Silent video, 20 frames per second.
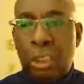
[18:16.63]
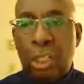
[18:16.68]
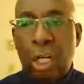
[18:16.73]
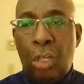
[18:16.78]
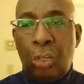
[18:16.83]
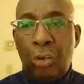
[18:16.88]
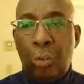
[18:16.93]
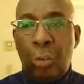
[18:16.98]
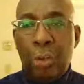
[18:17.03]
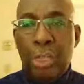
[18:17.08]

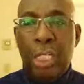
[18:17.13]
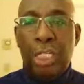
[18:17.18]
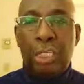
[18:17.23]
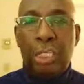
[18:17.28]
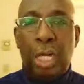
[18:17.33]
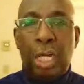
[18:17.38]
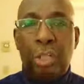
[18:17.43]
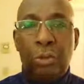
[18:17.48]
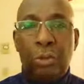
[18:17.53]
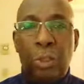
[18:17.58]
talked, we had
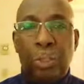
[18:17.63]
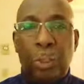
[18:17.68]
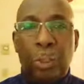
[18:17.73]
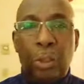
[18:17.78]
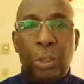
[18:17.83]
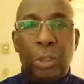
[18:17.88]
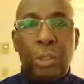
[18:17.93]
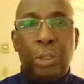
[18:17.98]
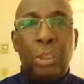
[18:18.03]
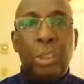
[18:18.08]
talked to a
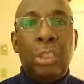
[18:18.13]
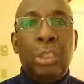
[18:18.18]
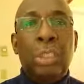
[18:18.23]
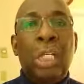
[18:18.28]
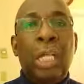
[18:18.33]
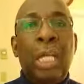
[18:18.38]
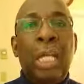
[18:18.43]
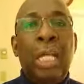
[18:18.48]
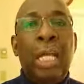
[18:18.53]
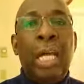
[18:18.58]
person,
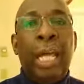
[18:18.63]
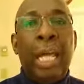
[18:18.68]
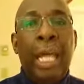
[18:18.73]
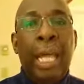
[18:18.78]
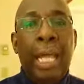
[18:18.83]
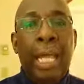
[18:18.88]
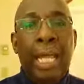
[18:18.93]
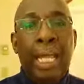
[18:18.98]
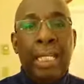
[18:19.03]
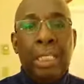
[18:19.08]

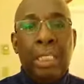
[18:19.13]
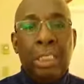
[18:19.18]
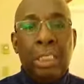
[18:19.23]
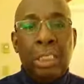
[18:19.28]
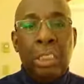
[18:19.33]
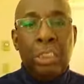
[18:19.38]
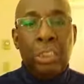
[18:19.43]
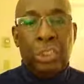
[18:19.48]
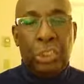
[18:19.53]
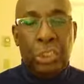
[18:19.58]
and
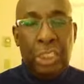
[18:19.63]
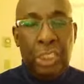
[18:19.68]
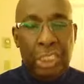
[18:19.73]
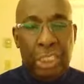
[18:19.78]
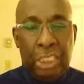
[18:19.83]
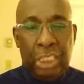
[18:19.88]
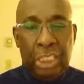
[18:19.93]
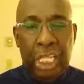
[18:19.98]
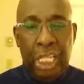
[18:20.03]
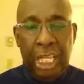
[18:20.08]
she
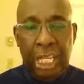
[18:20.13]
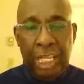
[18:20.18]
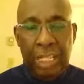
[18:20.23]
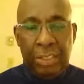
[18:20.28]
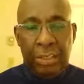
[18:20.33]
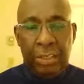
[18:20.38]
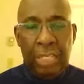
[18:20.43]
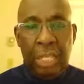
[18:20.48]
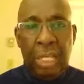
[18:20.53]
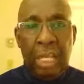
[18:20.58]

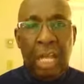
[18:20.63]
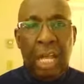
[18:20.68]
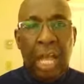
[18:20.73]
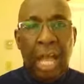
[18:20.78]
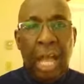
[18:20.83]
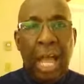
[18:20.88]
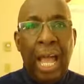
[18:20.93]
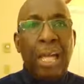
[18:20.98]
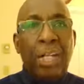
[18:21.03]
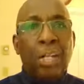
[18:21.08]
said,
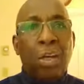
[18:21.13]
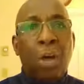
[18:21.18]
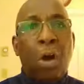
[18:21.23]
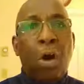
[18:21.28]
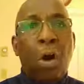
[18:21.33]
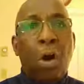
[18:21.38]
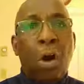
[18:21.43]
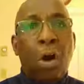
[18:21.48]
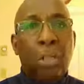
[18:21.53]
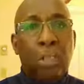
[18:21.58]
I
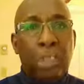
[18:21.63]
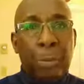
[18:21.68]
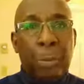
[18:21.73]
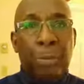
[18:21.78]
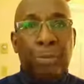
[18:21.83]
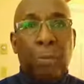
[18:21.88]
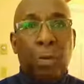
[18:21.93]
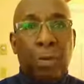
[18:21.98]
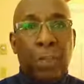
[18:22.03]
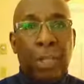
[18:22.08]
called, this
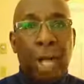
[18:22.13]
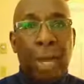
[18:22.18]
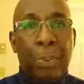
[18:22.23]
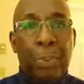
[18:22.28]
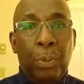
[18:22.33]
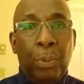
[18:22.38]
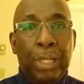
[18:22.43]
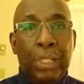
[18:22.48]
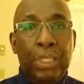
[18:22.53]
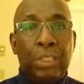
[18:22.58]
before the
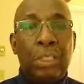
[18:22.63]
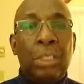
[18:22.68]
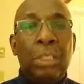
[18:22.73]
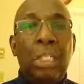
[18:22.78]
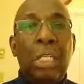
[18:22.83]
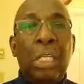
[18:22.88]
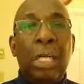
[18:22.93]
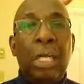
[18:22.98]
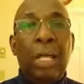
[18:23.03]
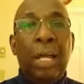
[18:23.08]

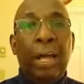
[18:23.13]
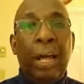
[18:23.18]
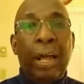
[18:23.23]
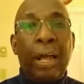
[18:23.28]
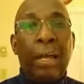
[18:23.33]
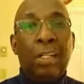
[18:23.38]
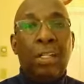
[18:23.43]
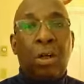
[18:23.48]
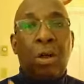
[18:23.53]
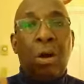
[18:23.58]
operation,
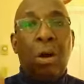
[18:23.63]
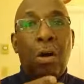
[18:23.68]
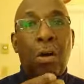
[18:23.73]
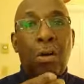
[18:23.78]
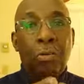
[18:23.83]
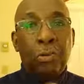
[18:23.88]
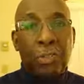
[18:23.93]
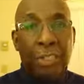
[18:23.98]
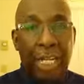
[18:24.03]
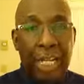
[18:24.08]
I
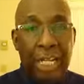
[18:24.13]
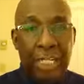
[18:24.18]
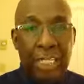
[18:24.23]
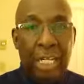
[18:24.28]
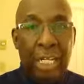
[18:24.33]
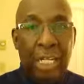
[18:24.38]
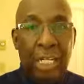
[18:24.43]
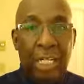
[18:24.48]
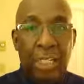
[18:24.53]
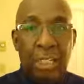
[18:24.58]
called
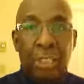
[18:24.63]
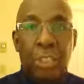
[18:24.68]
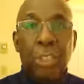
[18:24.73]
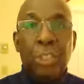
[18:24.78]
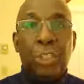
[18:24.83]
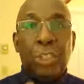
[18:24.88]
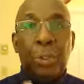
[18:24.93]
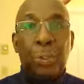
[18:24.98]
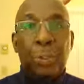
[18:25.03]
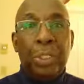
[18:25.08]

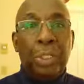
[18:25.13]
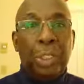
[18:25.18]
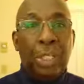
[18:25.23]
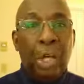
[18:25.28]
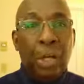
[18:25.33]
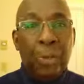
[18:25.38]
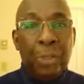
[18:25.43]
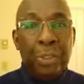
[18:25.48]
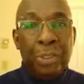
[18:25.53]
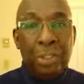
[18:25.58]
Danielle to
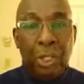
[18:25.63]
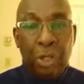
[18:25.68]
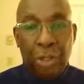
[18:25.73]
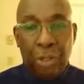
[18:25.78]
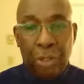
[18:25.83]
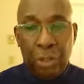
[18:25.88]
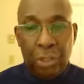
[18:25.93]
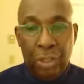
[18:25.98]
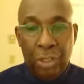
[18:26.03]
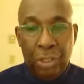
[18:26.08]
encourage
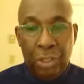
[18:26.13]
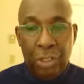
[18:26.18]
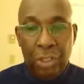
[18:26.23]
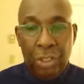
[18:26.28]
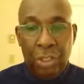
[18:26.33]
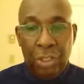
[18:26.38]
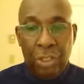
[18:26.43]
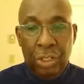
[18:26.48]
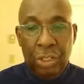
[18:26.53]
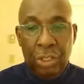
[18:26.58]
her.
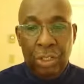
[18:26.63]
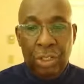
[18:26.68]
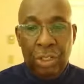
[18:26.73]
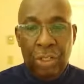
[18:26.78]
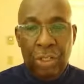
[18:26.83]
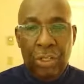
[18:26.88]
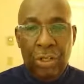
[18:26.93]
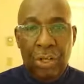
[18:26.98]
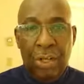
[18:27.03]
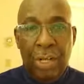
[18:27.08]

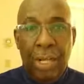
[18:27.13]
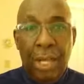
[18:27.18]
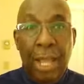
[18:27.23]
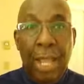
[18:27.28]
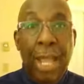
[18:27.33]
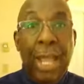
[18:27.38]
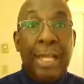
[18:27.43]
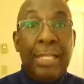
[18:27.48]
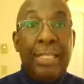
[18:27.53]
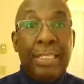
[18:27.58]

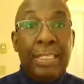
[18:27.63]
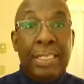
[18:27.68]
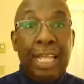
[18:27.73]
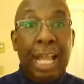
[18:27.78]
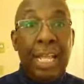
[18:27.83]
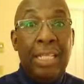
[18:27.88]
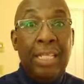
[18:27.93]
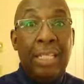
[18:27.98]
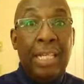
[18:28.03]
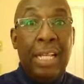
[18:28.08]
And
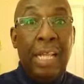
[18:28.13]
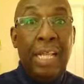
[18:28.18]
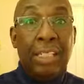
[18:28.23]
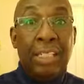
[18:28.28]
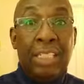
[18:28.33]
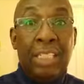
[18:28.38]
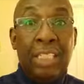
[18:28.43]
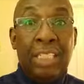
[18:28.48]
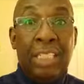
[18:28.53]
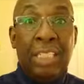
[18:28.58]
Danielle,
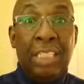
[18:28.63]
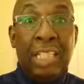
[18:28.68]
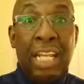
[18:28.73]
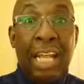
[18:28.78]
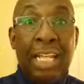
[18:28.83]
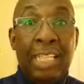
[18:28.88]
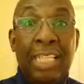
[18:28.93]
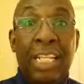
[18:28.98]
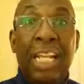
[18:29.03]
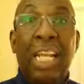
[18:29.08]
she said,
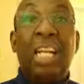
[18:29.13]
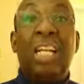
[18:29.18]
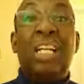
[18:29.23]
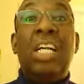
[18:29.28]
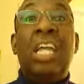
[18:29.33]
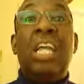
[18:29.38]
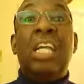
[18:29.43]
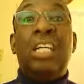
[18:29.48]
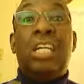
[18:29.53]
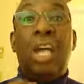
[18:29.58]

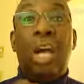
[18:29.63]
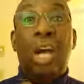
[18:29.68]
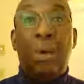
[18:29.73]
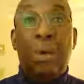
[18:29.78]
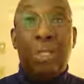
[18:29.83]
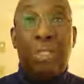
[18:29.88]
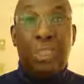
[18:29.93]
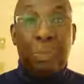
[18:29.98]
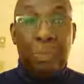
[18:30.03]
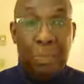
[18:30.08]
Danielle
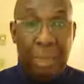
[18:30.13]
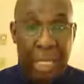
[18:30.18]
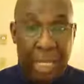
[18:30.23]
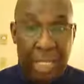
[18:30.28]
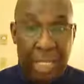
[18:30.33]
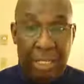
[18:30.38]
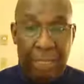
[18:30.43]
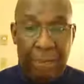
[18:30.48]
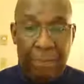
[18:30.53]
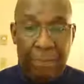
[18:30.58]
encouraged
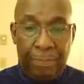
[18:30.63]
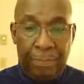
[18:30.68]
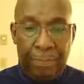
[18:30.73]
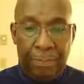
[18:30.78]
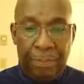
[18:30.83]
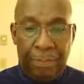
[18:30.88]
me.